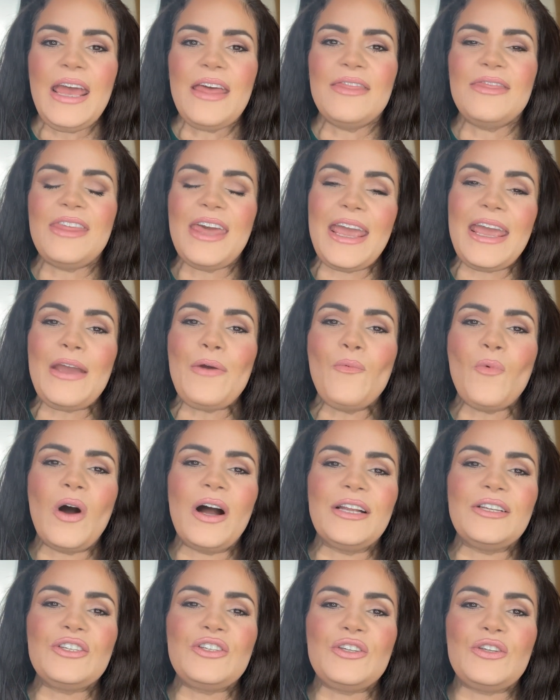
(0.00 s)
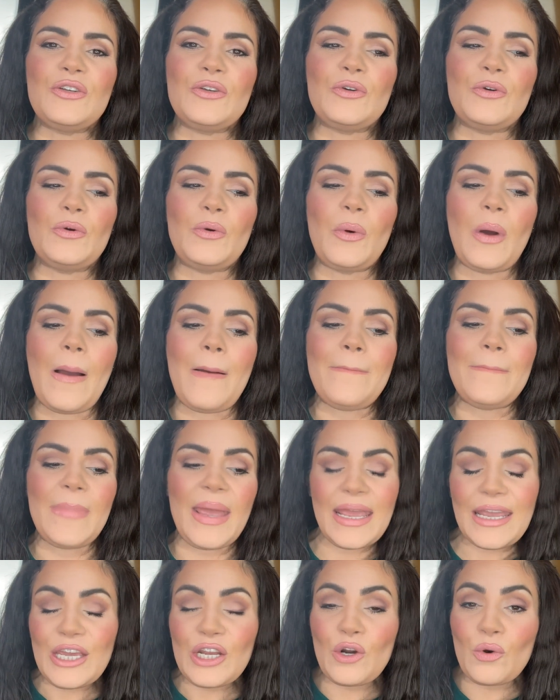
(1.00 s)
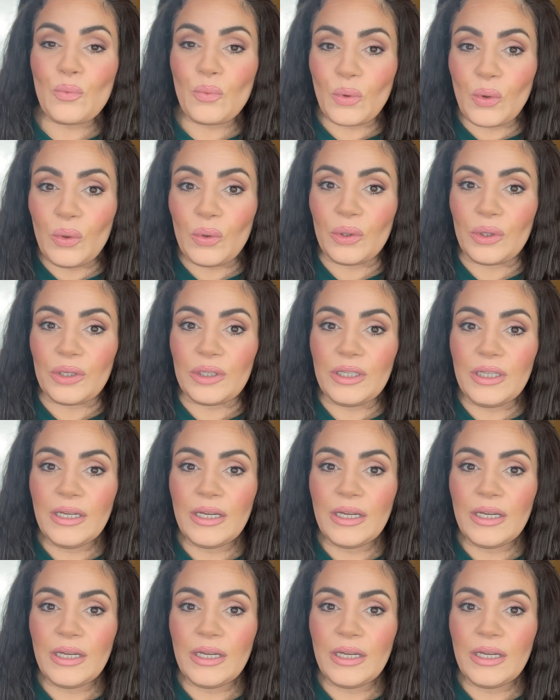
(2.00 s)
they want to make it a rule